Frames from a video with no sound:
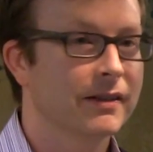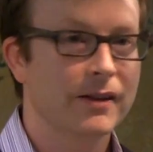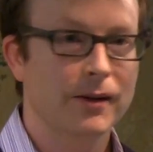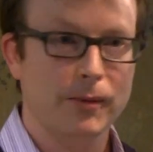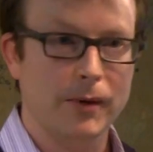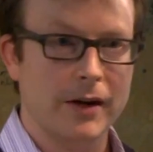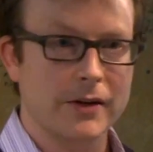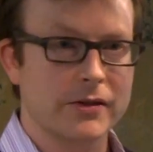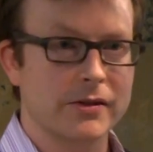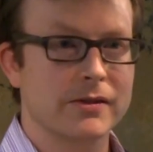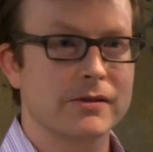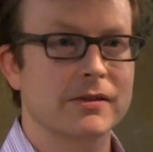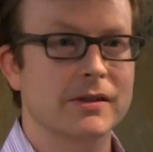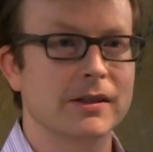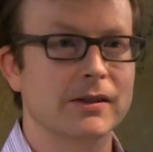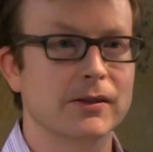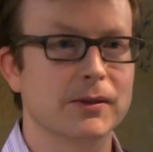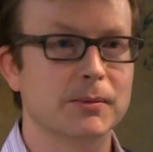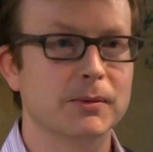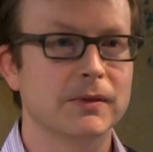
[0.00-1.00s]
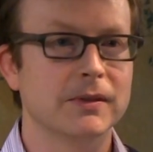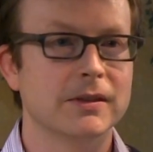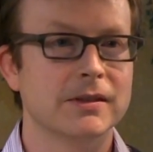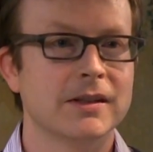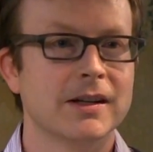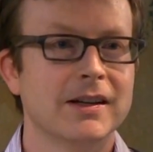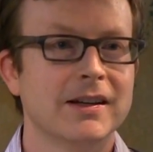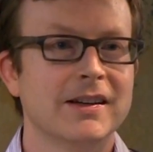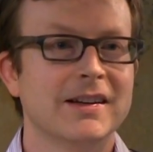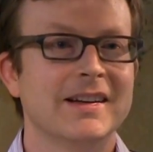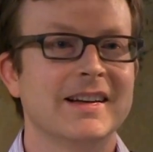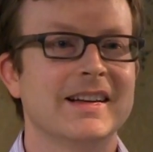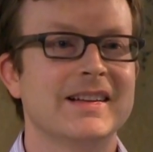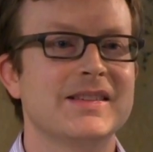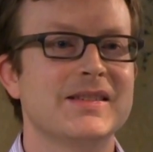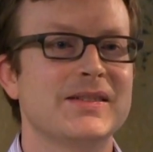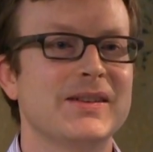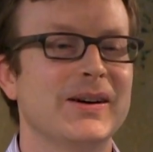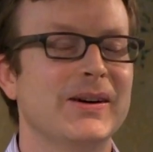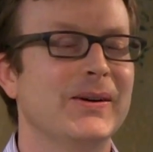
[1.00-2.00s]
I know, Roger, you've seen those movies.
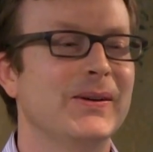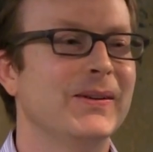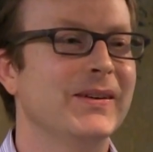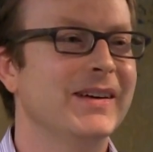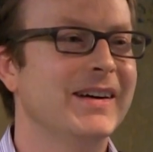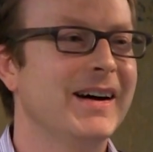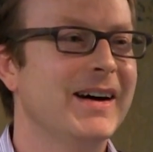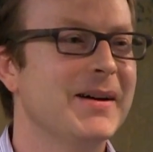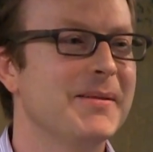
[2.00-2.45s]
And so